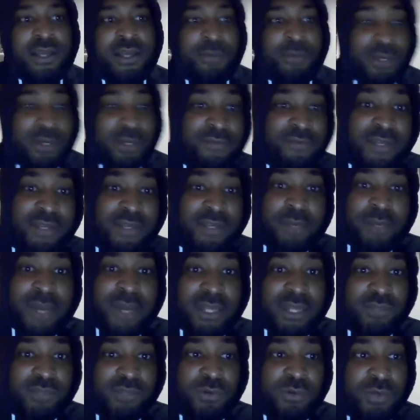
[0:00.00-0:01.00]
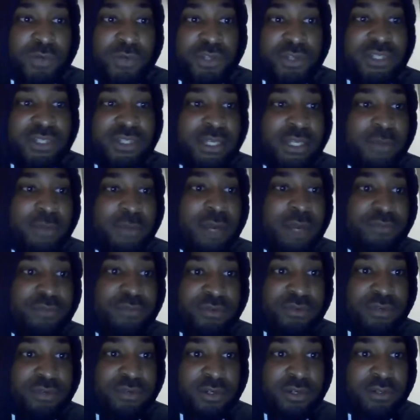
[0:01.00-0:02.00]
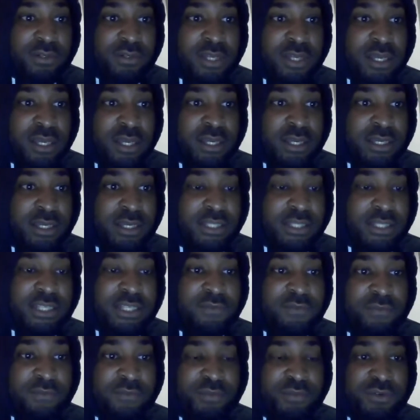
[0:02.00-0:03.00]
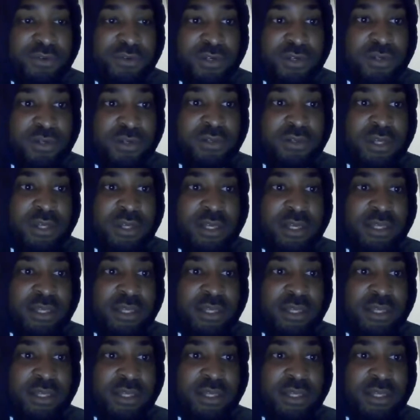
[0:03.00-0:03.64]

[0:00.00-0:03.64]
But the thing about it as well, what you said about Bruno, you see with Bruno,